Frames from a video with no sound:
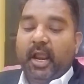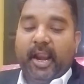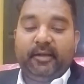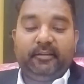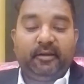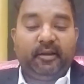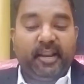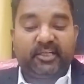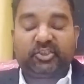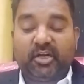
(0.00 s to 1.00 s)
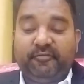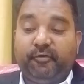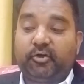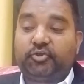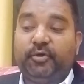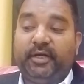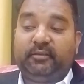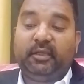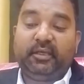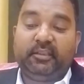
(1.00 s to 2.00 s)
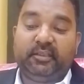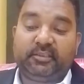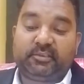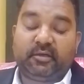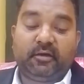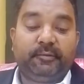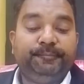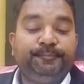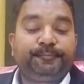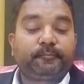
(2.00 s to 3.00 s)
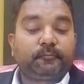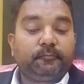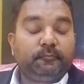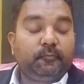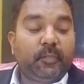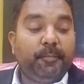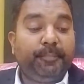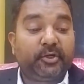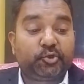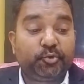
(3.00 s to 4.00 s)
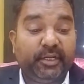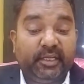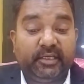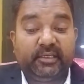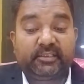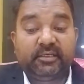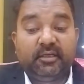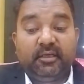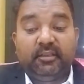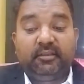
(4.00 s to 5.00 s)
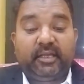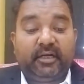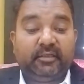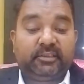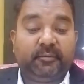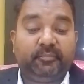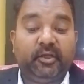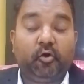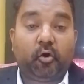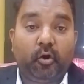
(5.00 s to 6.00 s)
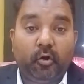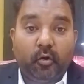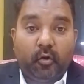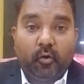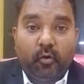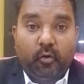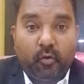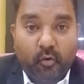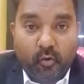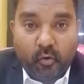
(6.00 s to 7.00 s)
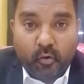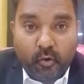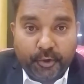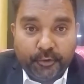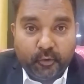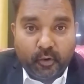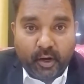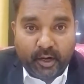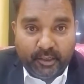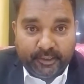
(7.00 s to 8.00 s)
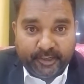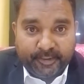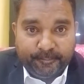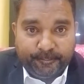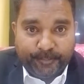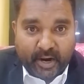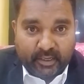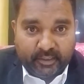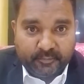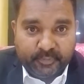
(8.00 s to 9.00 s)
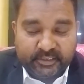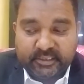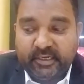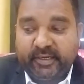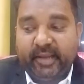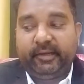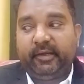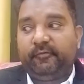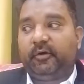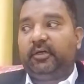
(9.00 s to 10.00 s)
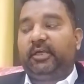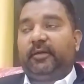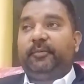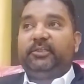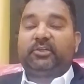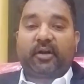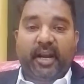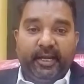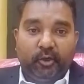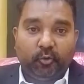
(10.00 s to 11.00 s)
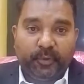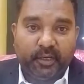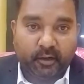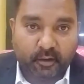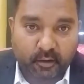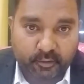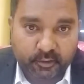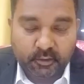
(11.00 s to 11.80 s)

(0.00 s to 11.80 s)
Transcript: And the next unfortunate thing in this perjury is that something called audio alteram partem. It's an Italian word that means right to be heard.